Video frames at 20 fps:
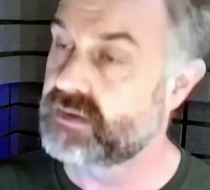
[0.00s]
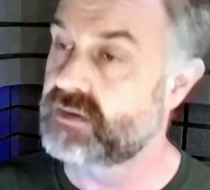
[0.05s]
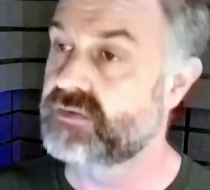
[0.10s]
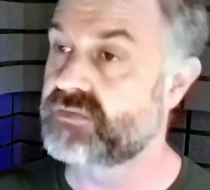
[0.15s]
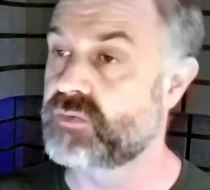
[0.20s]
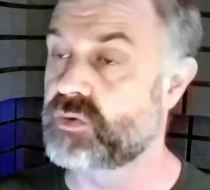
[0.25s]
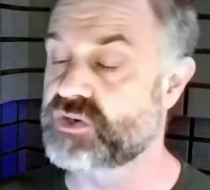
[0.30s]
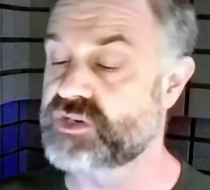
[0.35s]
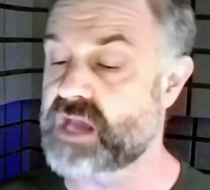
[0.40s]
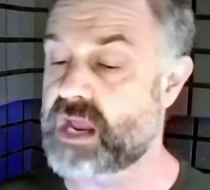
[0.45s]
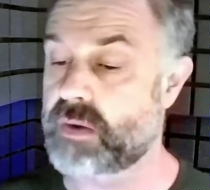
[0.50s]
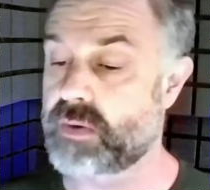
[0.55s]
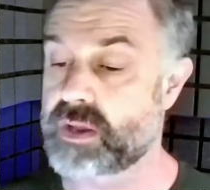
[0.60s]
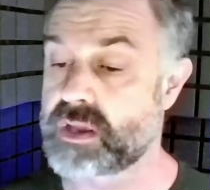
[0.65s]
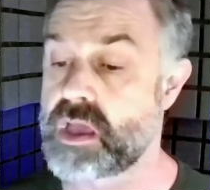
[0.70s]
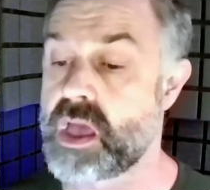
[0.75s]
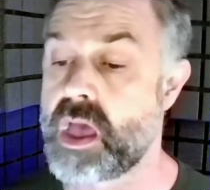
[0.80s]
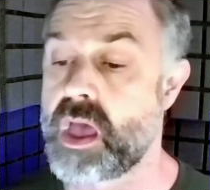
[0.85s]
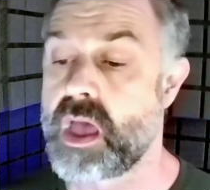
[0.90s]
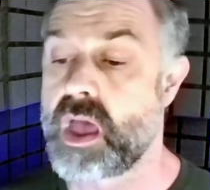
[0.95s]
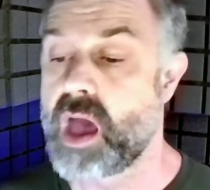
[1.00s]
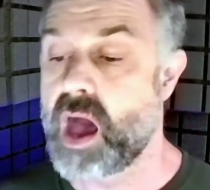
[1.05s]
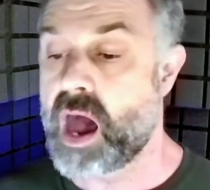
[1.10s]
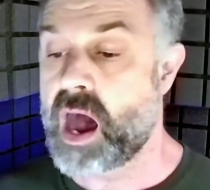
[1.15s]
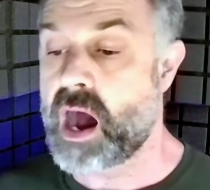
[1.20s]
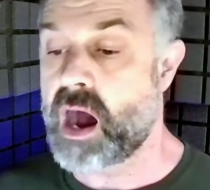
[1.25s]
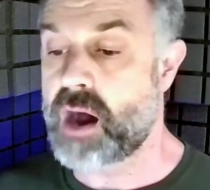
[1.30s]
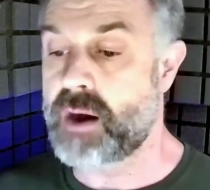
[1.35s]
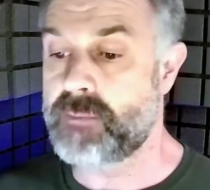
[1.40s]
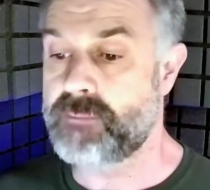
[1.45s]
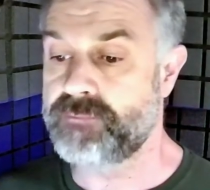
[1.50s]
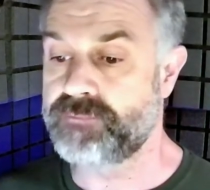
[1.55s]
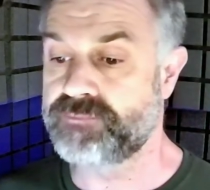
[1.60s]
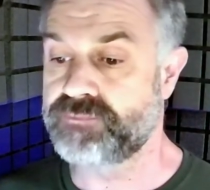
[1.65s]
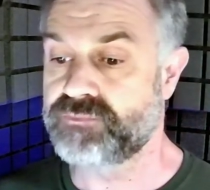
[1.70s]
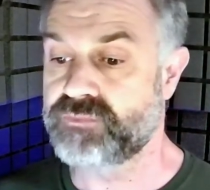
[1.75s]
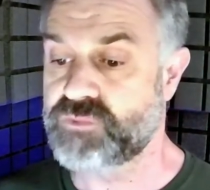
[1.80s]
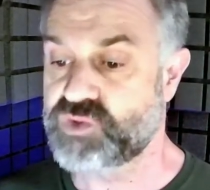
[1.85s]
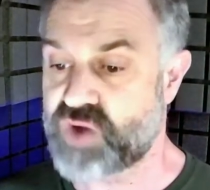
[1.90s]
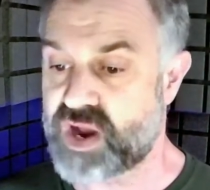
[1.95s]
Foreshadowing, um,
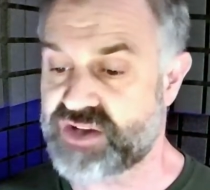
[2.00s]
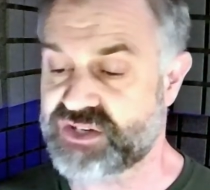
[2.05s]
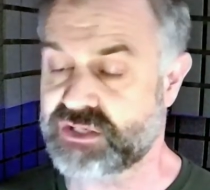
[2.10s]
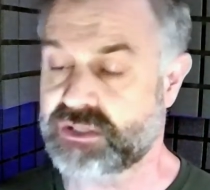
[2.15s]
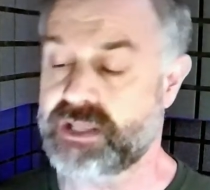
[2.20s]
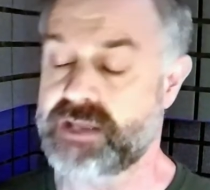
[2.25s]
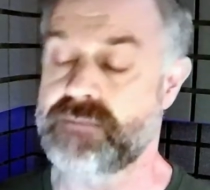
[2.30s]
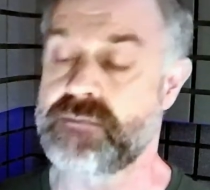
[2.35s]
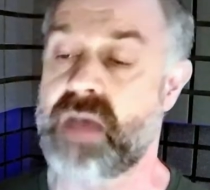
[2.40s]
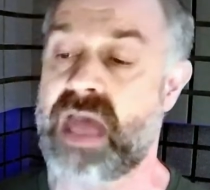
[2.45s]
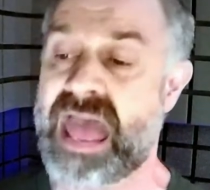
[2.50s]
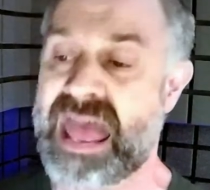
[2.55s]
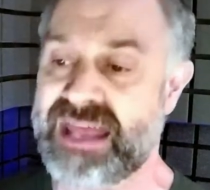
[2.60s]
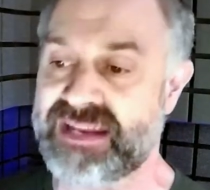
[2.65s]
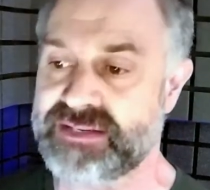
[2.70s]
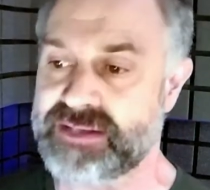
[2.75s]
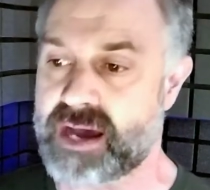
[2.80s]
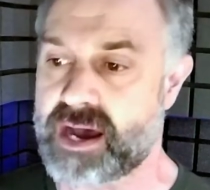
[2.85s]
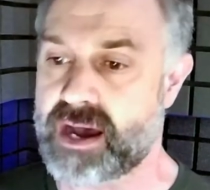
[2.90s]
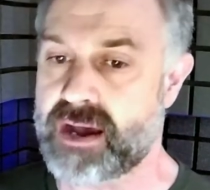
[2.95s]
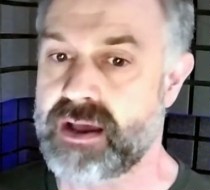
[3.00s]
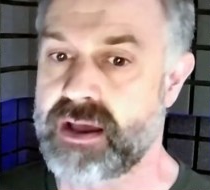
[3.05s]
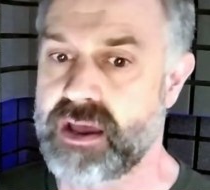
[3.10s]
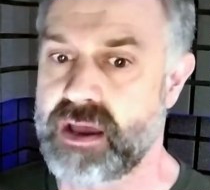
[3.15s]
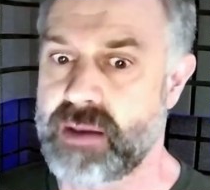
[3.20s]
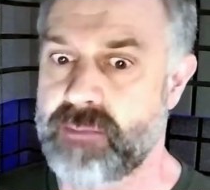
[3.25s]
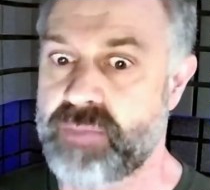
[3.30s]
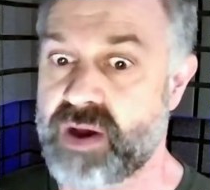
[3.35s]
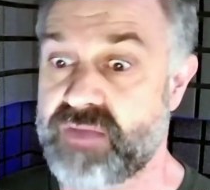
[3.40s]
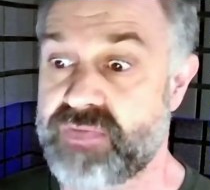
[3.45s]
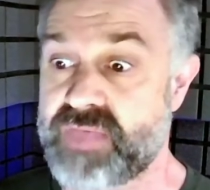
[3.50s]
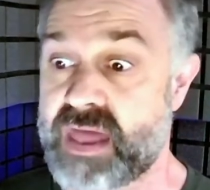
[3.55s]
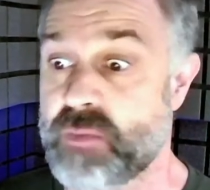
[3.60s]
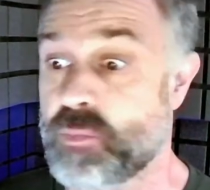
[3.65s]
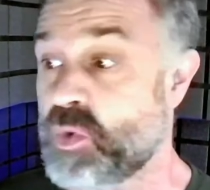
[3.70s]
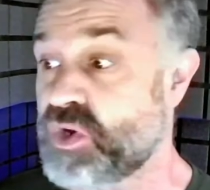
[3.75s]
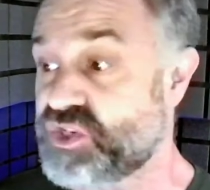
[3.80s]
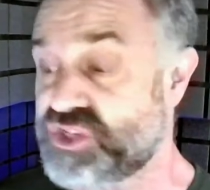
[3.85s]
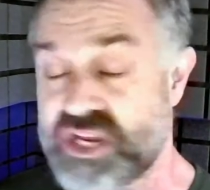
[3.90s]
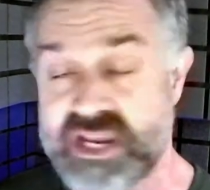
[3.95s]
tragically, and uh, but that
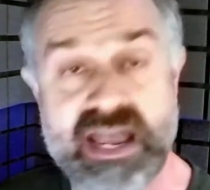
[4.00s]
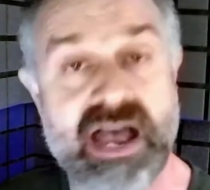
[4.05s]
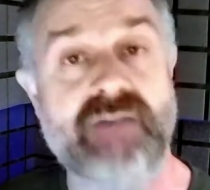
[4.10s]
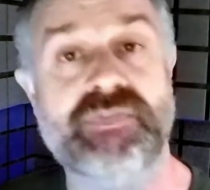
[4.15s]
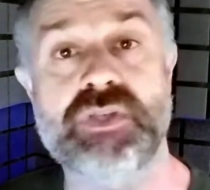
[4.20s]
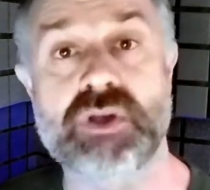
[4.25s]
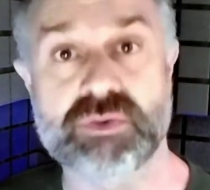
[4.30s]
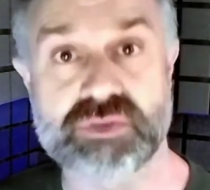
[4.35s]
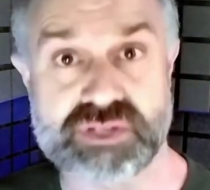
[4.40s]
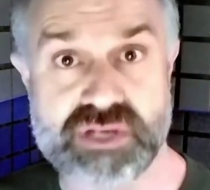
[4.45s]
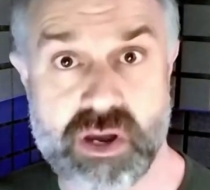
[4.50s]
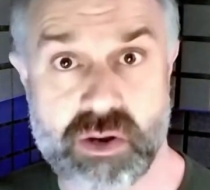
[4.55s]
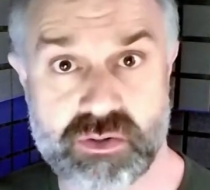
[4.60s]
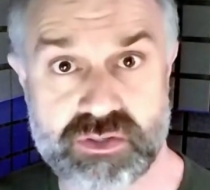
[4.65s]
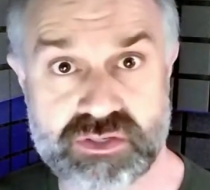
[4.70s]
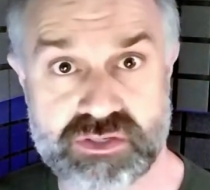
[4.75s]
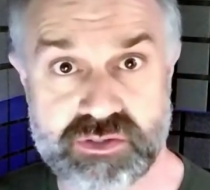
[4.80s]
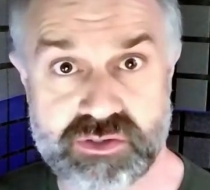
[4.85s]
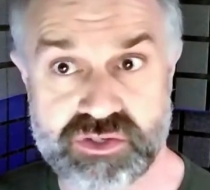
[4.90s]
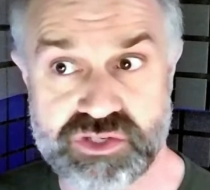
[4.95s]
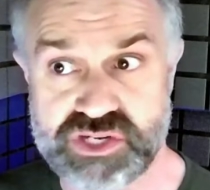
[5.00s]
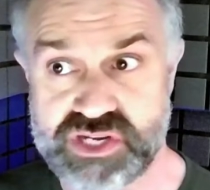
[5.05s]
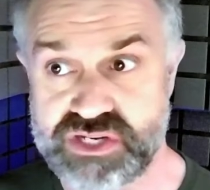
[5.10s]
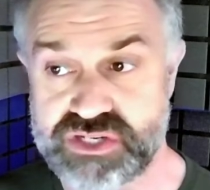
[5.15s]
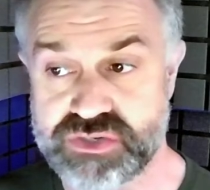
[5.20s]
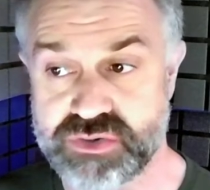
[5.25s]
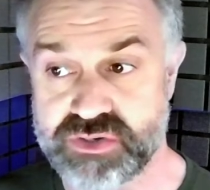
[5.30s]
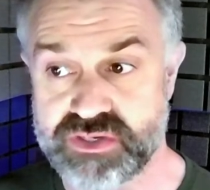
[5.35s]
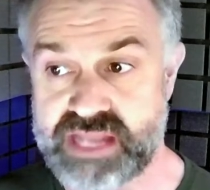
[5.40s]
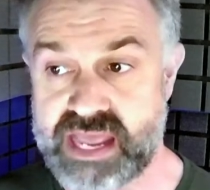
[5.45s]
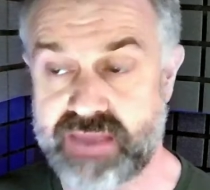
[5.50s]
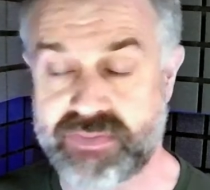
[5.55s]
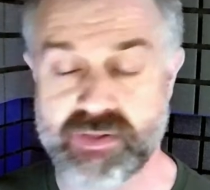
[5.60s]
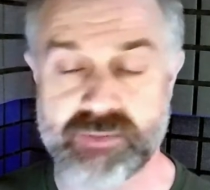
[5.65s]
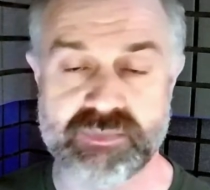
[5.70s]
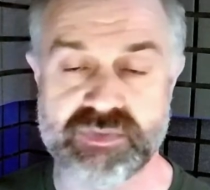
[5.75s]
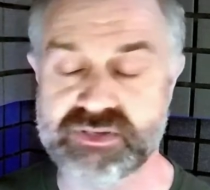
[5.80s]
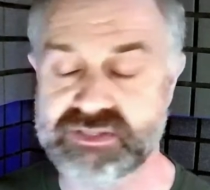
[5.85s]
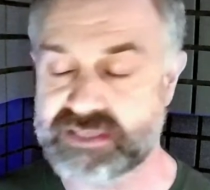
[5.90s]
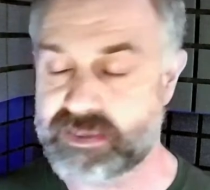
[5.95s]
when she got those notes, she should take them
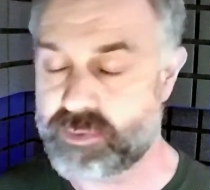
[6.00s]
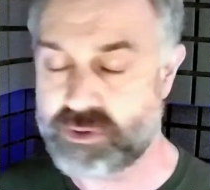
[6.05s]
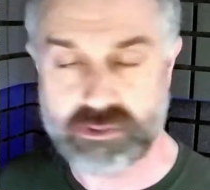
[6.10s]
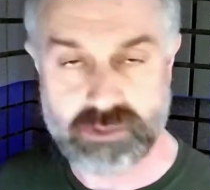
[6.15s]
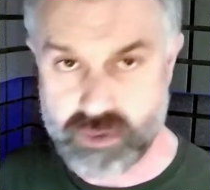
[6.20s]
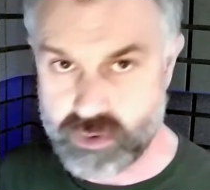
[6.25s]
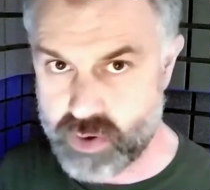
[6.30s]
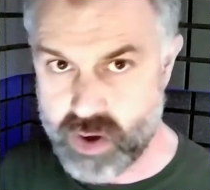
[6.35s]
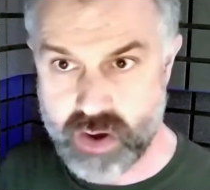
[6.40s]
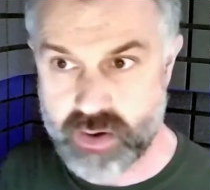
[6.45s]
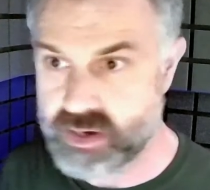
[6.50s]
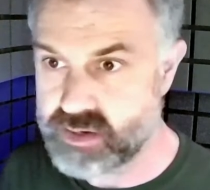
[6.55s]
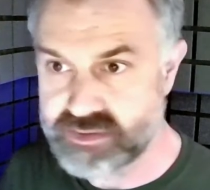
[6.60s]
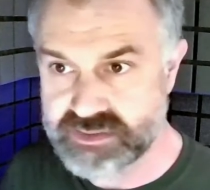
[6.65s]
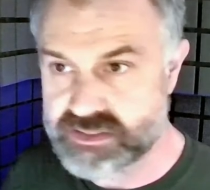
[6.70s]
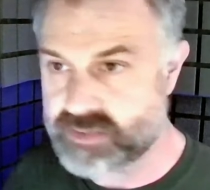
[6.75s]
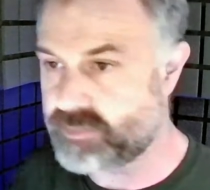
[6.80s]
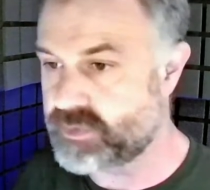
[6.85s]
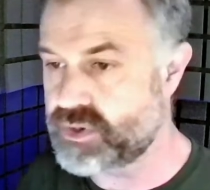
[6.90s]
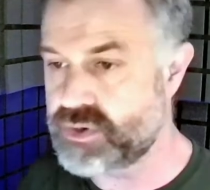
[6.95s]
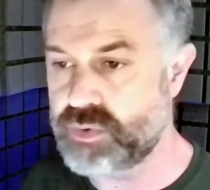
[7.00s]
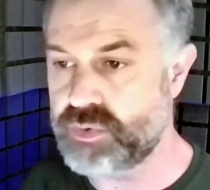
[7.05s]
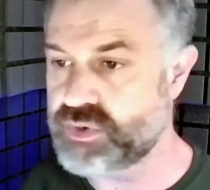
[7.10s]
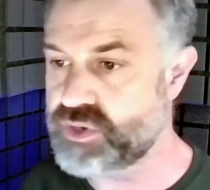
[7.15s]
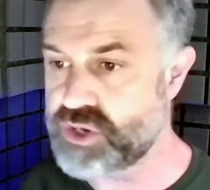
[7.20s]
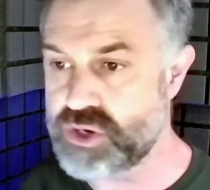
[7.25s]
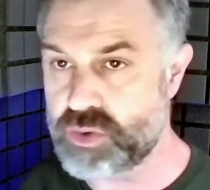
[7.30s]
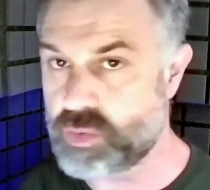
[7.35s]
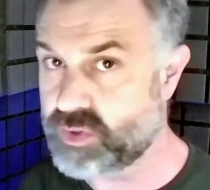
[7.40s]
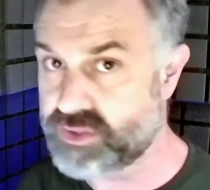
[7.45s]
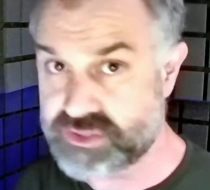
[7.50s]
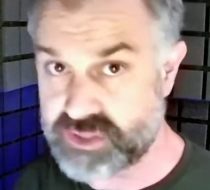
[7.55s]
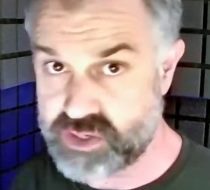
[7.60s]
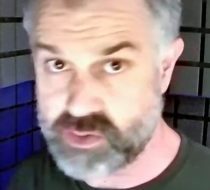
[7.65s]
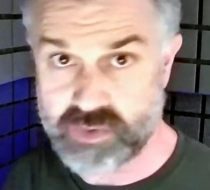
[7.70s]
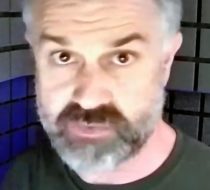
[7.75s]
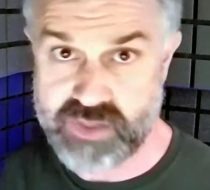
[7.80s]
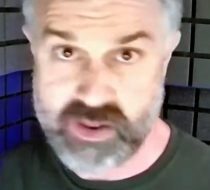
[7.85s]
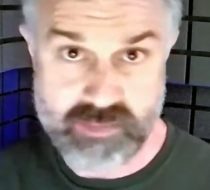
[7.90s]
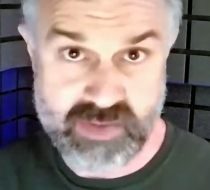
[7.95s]
to someone literary, someone who would knew what to do
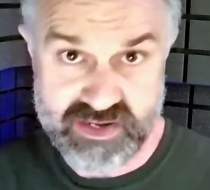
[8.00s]
with them.